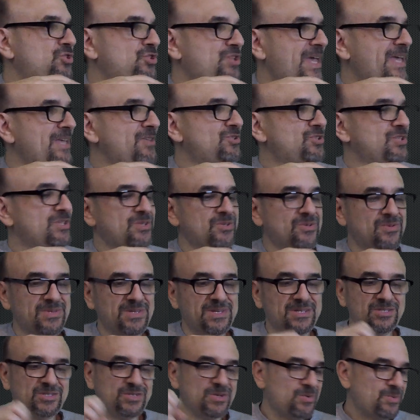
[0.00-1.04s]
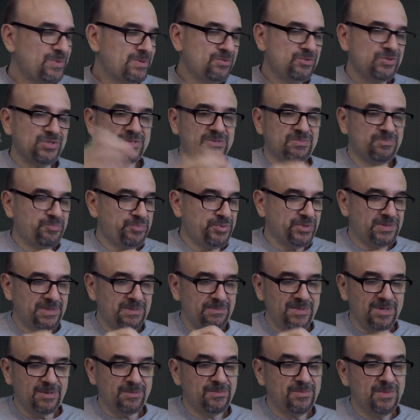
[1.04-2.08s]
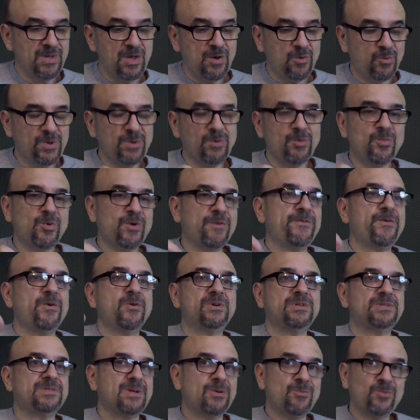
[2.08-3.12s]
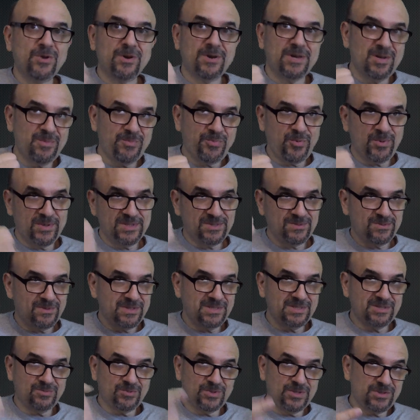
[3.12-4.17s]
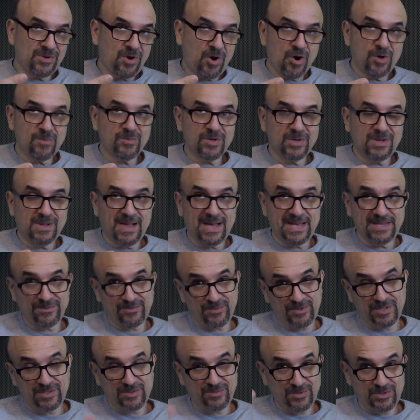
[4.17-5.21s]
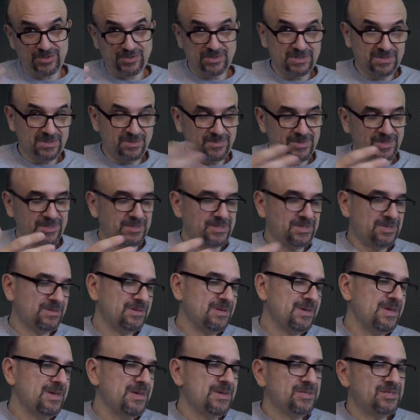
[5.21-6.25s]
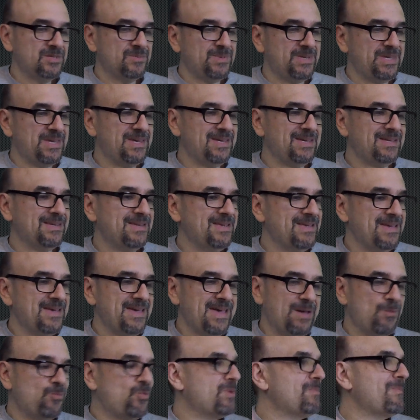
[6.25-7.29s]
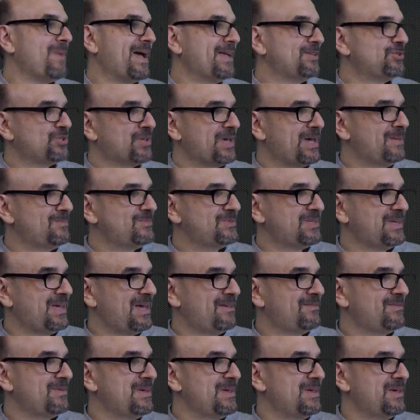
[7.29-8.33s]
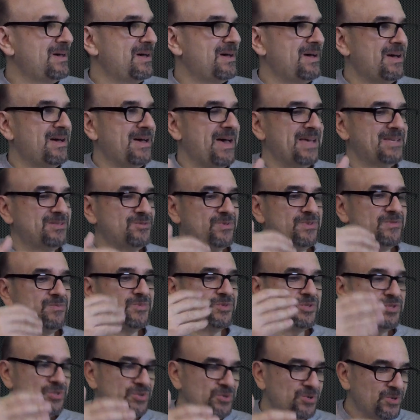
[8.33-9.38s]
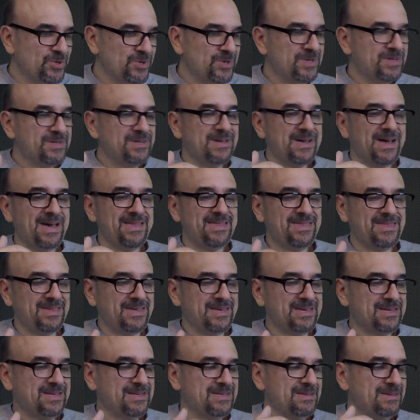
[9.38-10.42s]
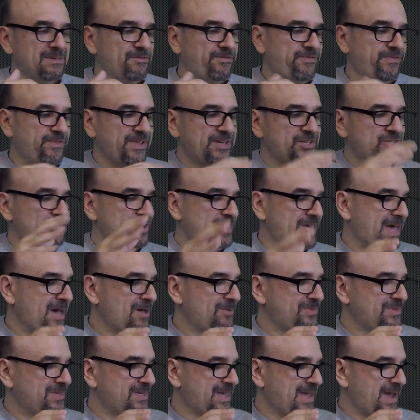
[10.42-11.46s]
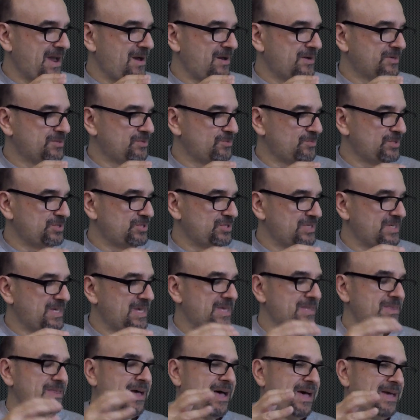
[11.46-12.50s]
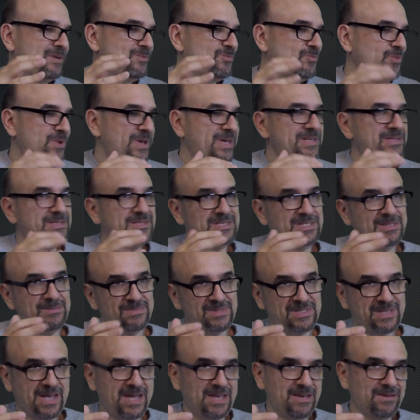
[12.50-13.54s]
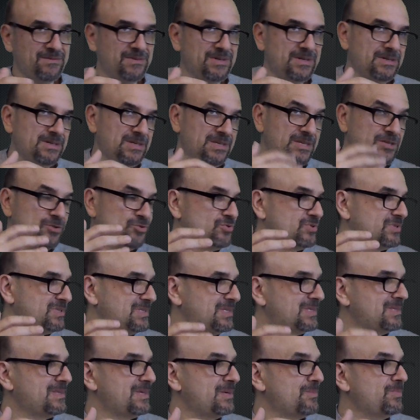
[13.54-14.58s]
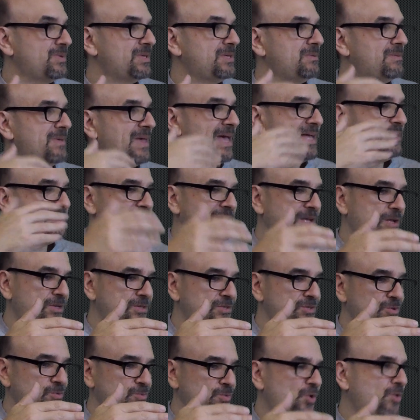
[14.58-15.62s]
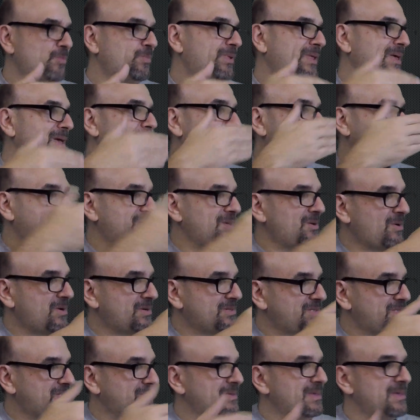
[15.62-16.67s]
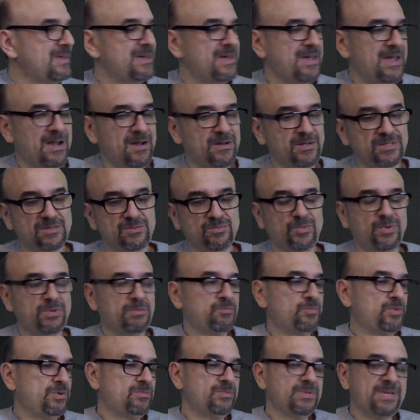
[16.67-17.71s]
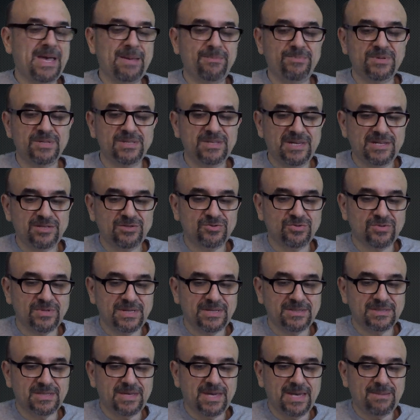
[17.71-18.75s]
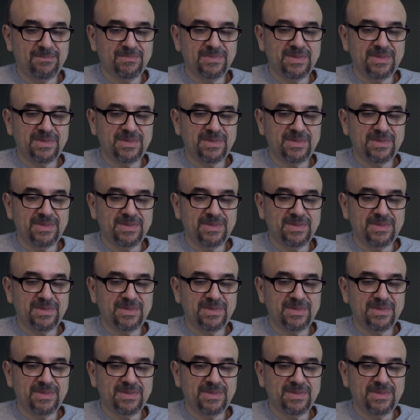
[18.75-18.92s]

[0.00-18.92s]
changing your thing. So we would just put the minimum. We were more focused on what our hit points was, what her armor class was, which was the ability to be hit, and what magic items they had. Uh, as we've matured, I think fleshing out the character, which again, height and weight seems kind of a, an interesting thing, but it adds not only to role playing, but there are areas what what would happen in yesterday's game